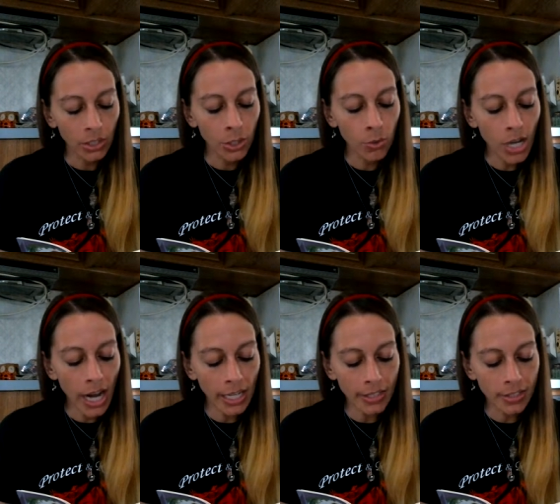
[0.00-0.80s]

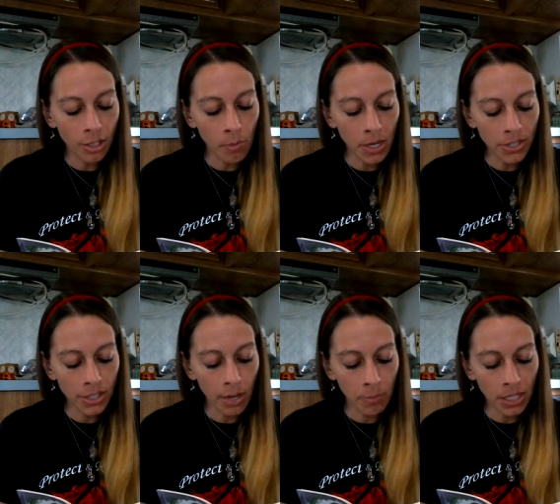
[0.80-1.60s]
United, so much
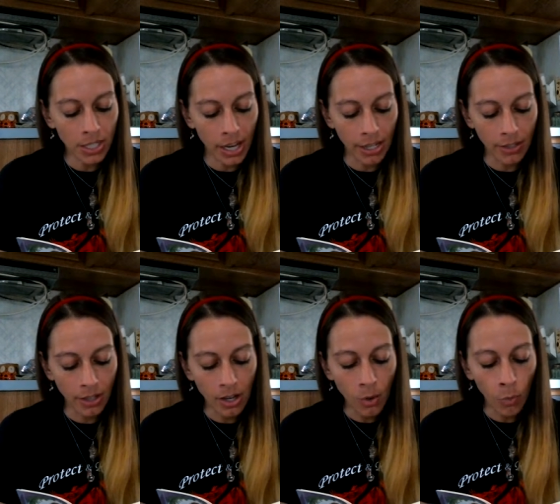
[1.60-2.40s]
can be done.
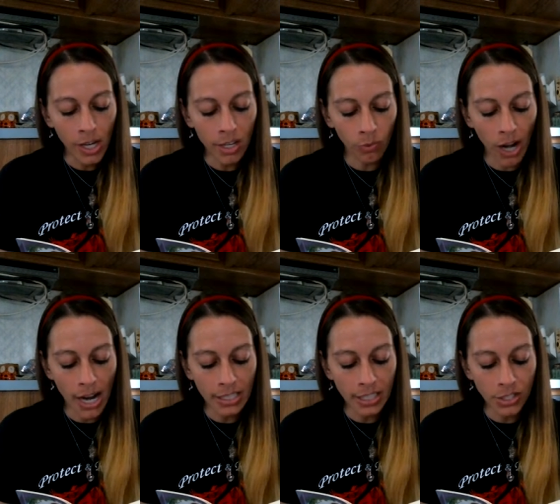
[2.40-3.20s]
We can
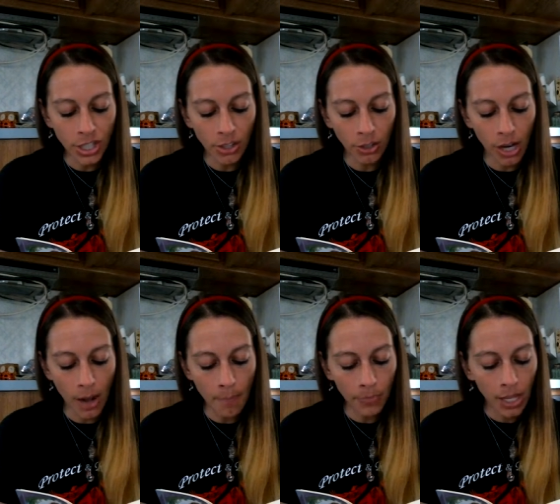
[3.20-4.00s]
rise each other up,